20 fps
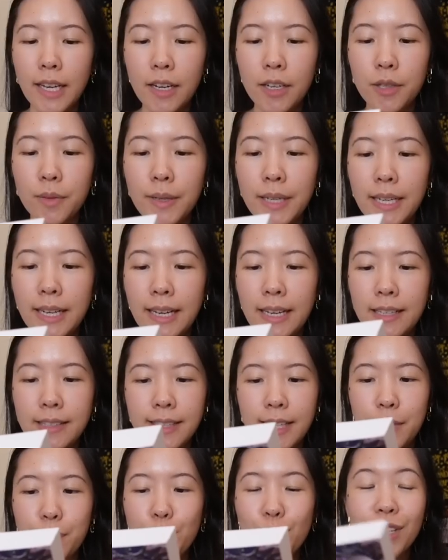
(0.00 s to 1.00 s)
heroine is
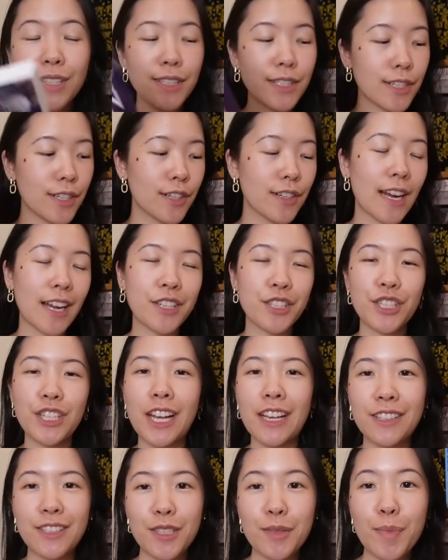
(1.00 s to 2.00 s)
a prisoner and she
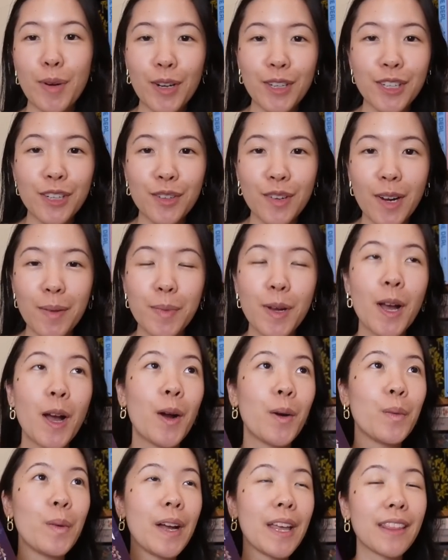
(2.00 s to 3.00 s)
has to partner up
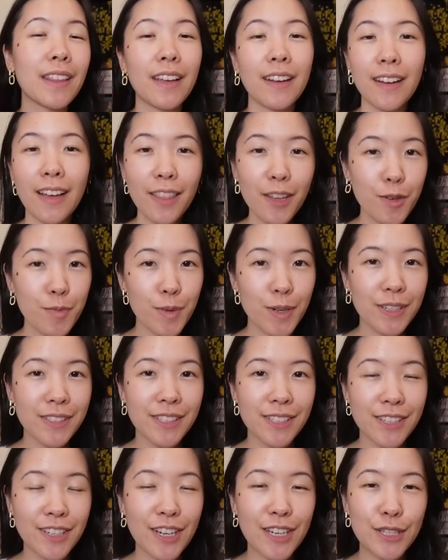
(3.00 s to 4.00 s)
with another
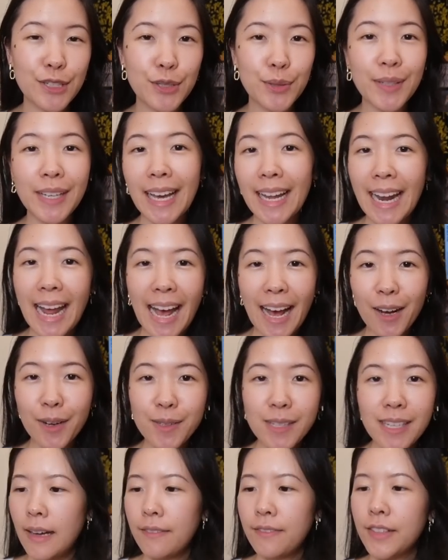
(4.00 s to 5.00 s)
prisoner to get
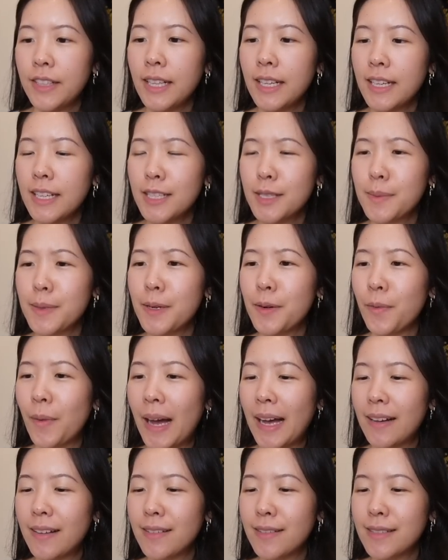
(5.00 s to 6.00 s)
out. I feel like it's been a
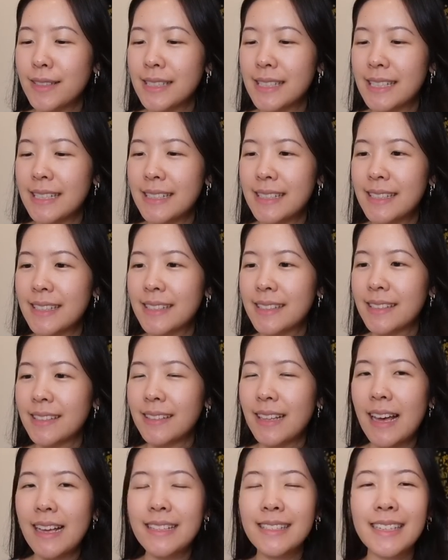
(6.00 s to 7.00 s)
while since the
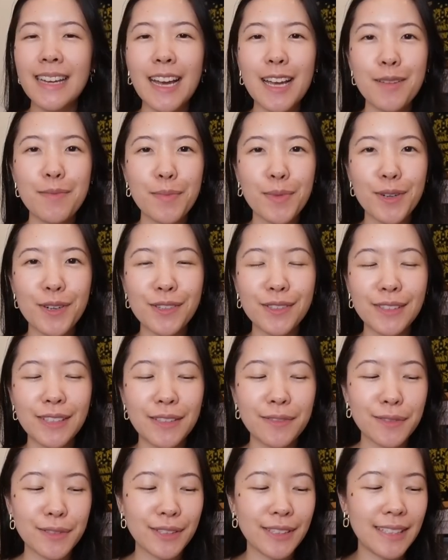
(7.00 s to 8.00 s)
last time Berkeley
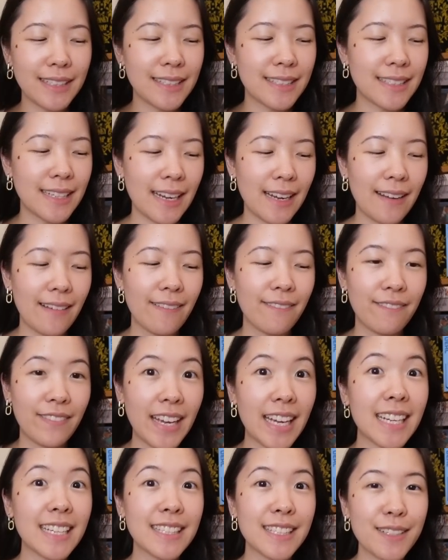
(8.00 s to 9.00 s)
released a
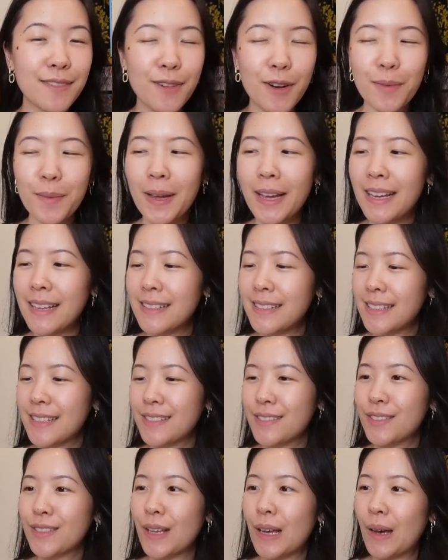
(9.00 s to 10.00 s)
fantasy romance,
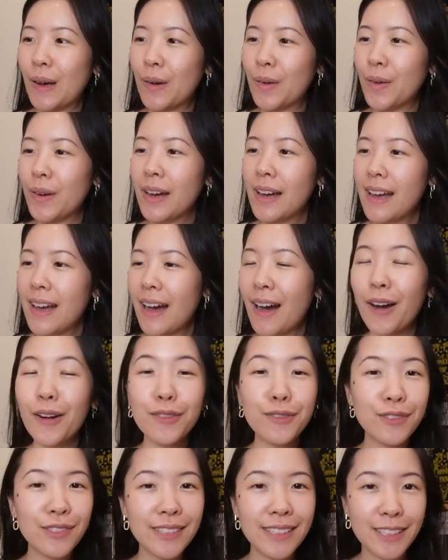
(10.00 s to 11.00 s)
so
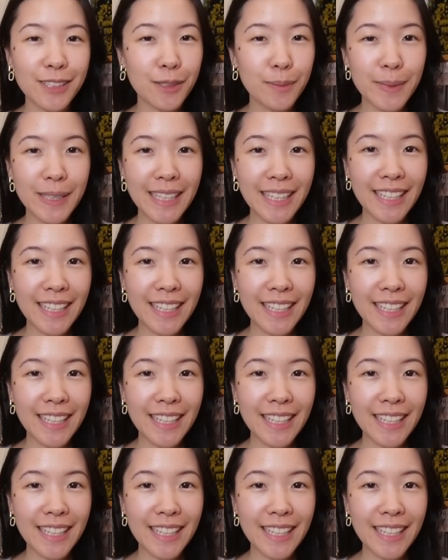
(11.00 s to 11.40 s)
hopefully it'll be